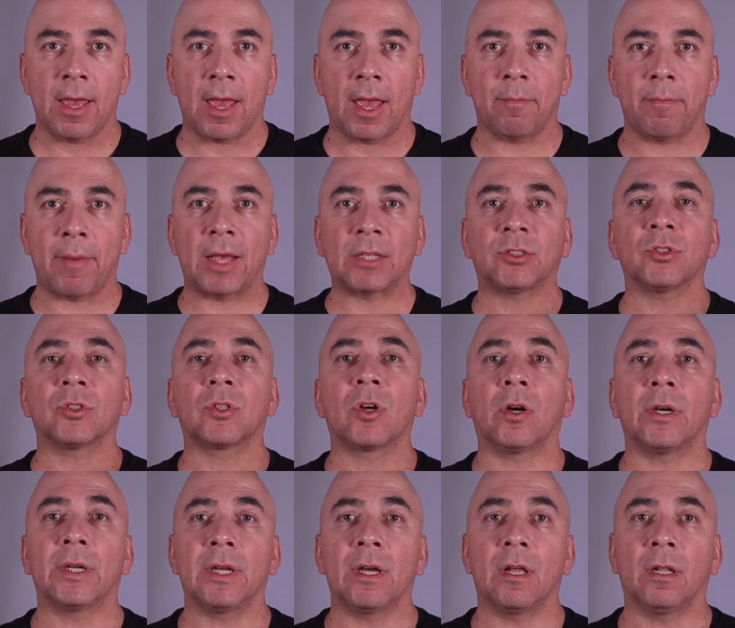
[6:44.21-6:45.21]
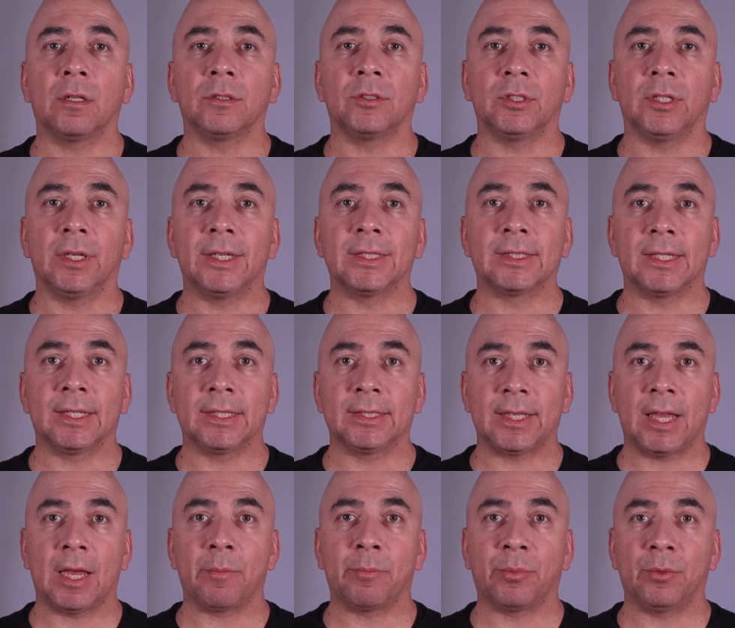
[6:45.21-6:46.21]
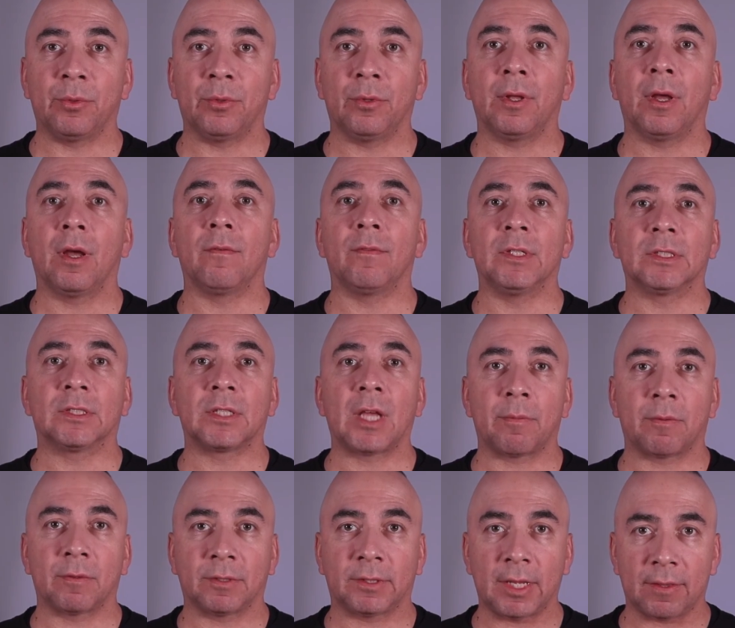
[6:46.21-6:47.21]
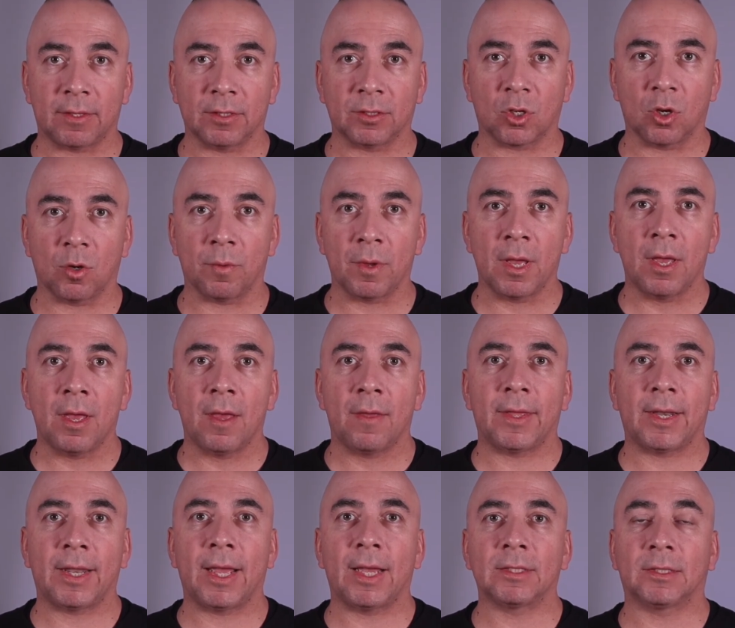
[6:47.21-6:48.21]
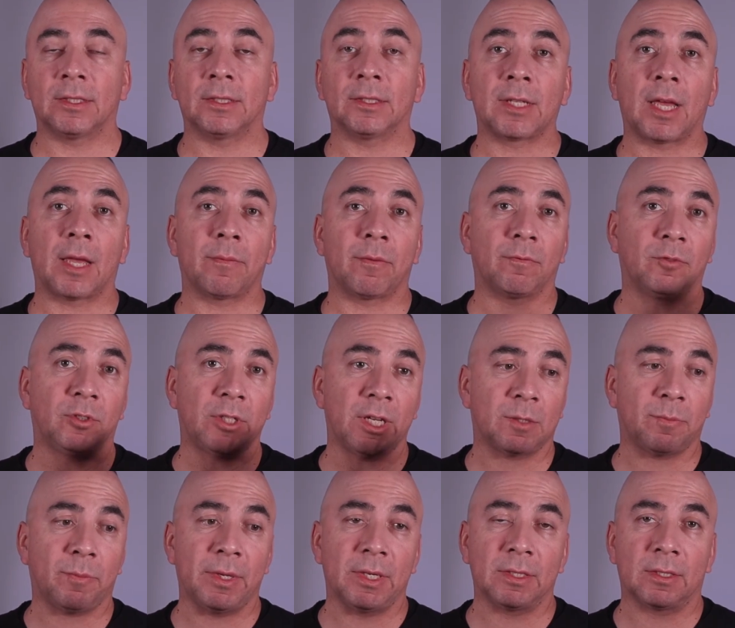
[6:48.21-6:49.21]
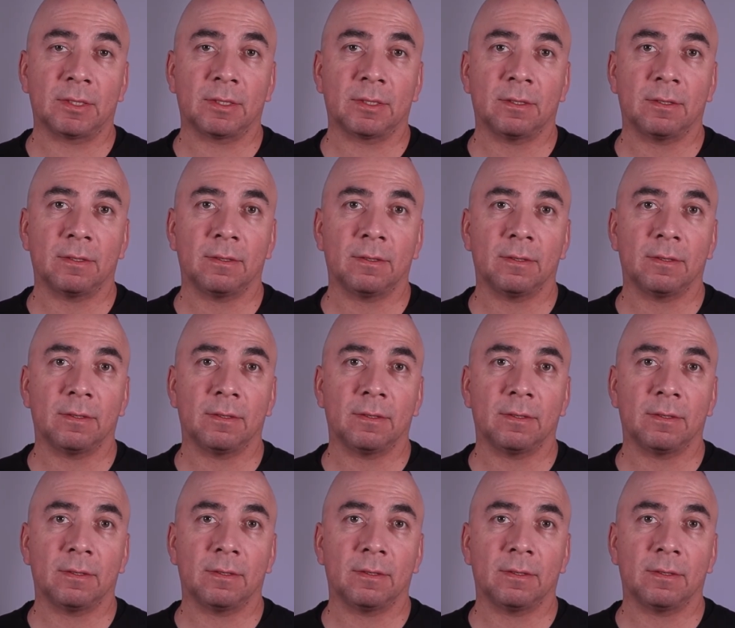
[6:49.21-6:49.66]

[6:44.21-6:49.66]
A Master Cardiology is an example of this type of stethoscope that has this type of chest piece.